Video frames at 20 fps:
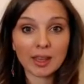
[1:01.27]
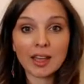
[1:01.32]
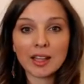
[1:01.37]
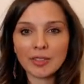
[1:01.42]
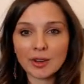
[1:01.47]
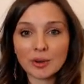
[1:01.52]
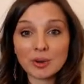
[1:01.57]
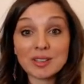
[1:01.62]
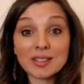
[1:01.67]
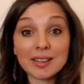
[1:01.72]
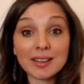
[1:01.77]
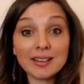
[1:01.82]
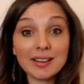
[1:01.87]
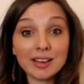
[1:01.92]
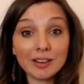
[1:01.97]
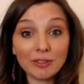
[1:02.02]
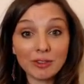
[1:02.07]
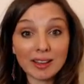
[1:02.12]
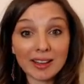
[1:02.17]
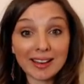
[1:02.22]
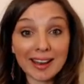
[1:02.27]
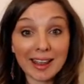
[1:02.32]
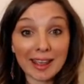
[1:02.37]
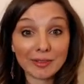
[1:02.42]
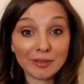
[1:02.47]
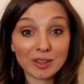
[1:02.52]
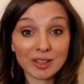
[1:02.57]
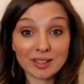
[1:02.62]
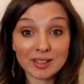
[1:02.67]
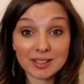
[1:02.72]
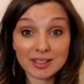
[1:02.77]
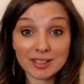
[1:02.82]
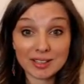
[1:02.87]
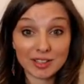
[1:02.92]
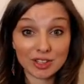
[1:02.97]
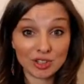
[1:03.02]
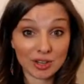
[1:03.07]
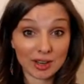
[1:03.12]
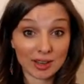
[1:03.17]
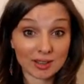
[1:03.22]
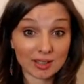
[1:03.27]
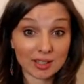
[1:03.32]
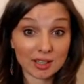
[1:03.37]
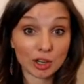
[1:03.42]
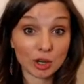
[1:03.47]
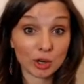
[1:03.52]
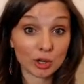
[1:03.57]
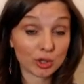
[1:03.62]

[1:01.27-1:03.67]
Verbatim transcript: There is significant evidence to suggest that